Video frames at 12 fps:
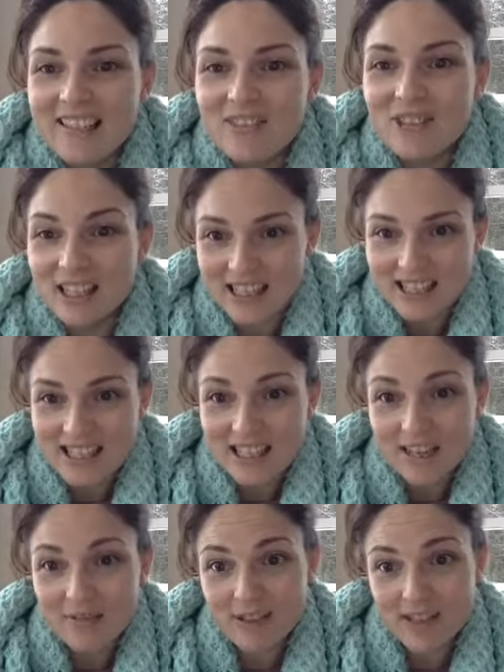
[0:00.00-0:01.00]
Real
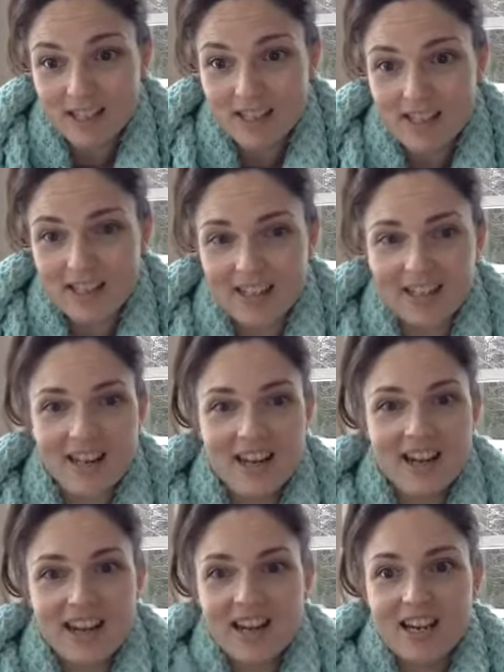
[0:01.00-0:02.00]
estate investing
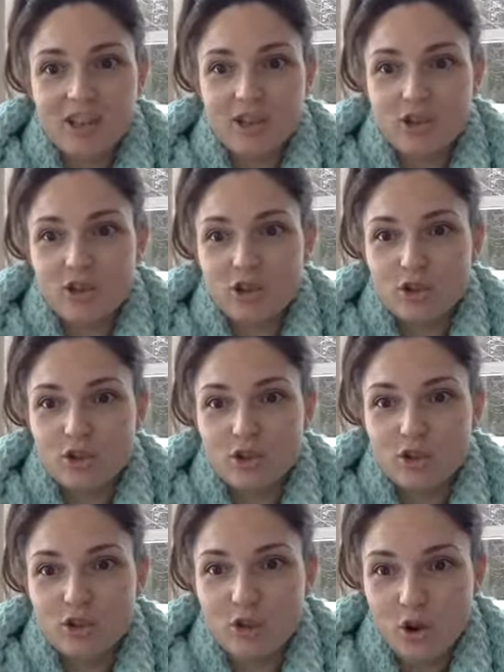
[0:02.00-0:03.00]
is
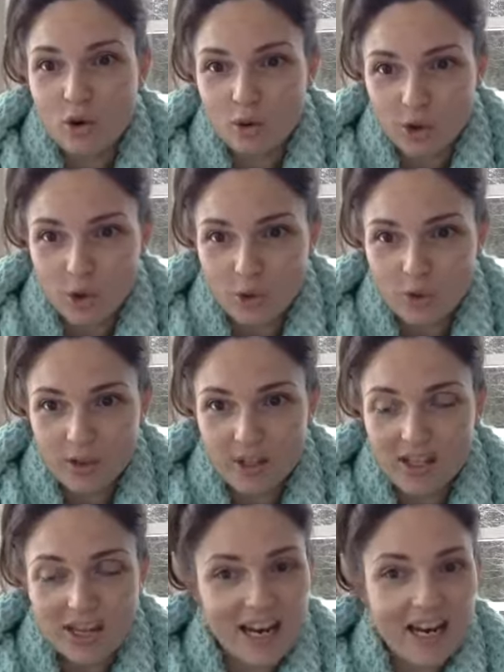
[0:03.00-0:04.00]
no joke.
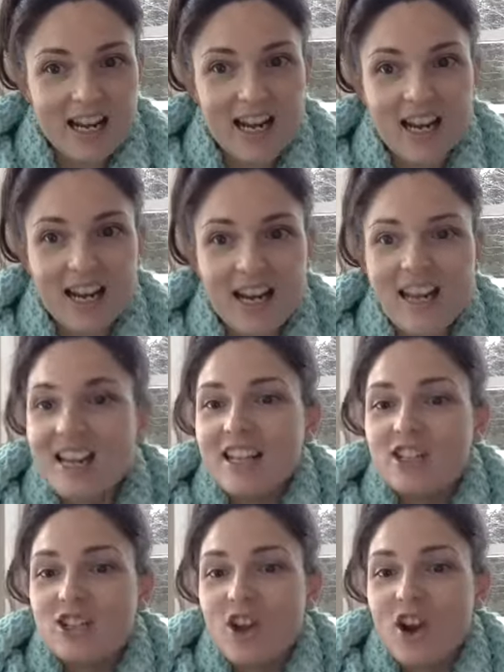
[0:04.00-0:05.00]
It
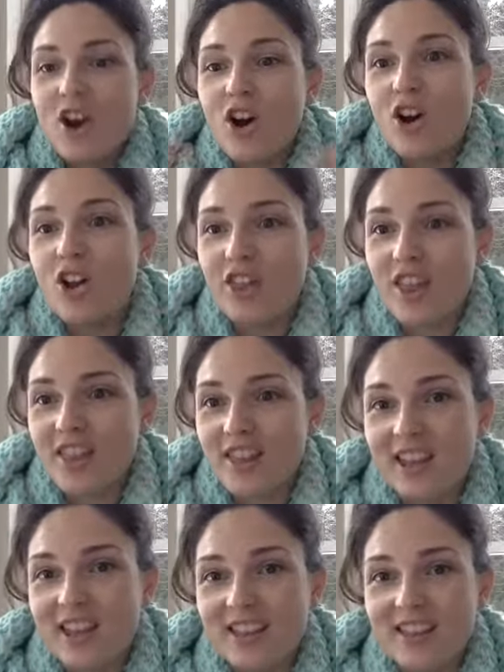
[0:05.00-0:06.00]
is all the
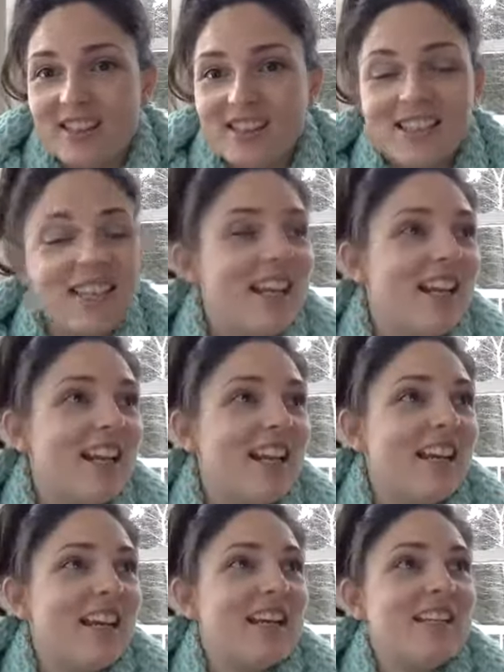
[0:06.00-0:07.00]
things. It
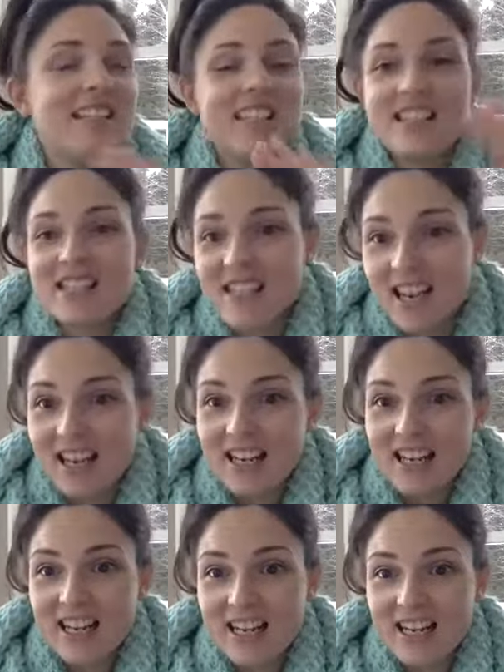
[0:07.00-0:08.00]
is
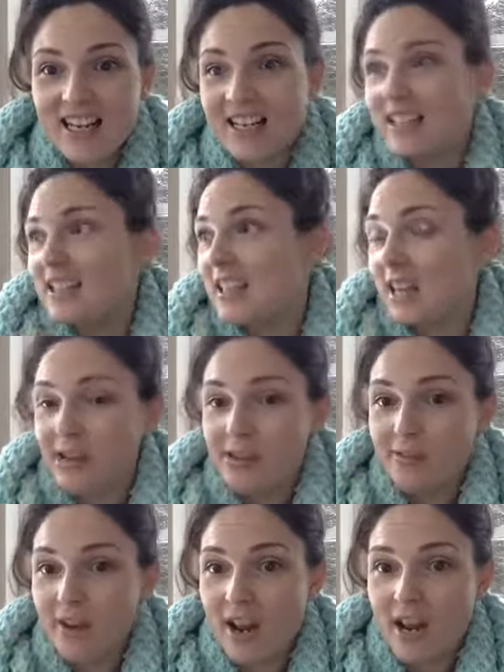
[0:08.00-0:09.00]
exciting, it's
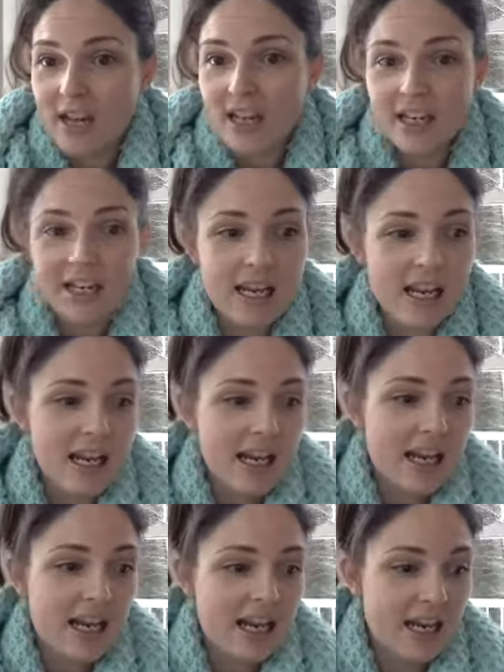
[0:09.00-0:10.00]
terrifying,
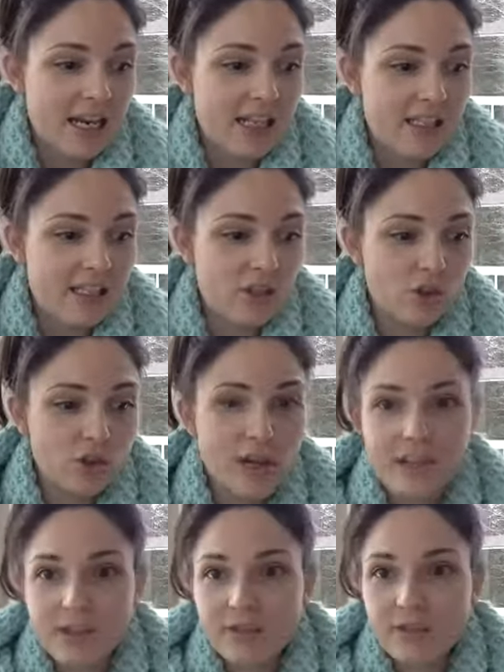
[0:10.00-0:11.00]
it's
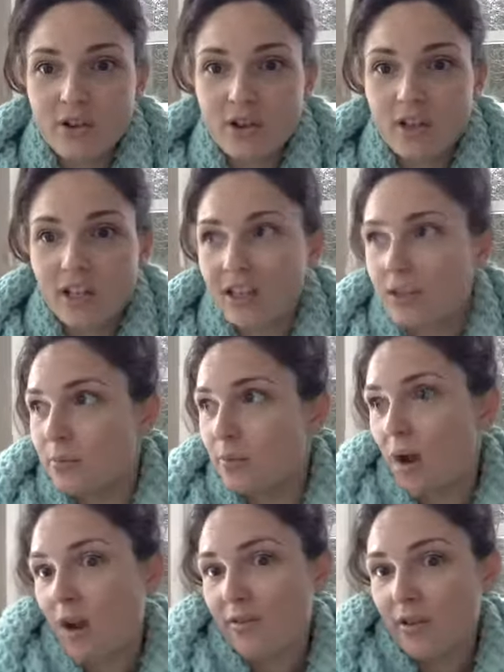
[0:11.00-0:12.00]
stressful, it's
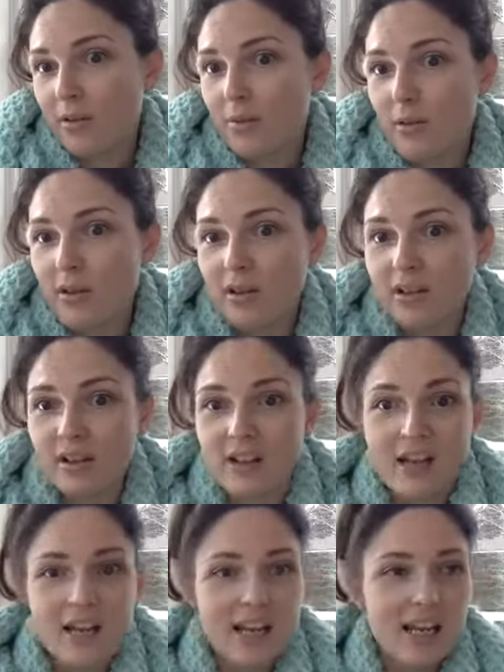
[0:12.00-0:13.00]
profitable,
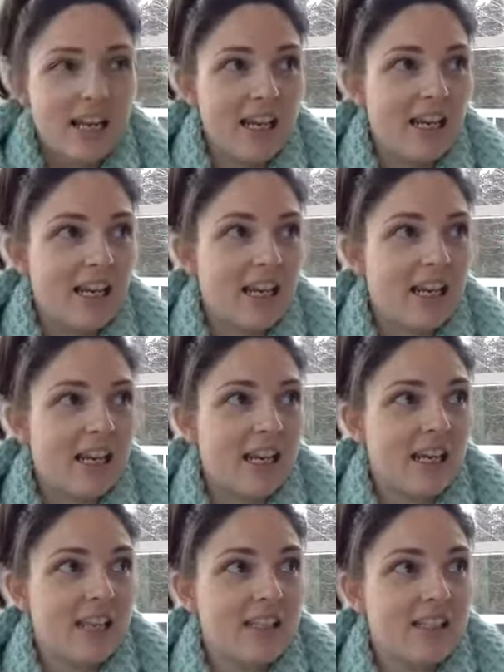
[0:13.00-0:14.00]

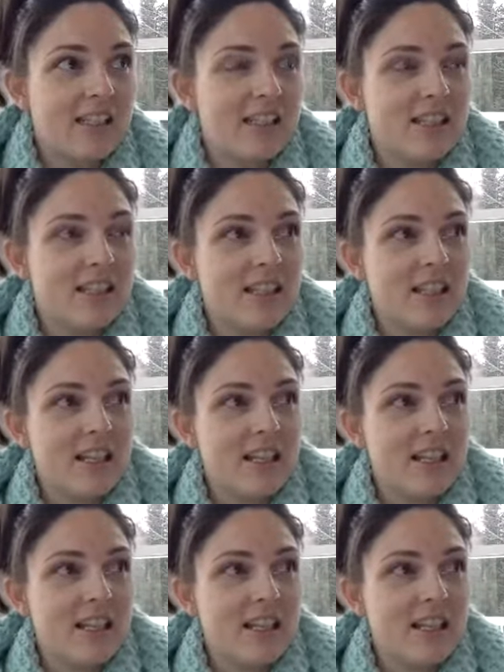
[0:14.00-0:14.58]
it's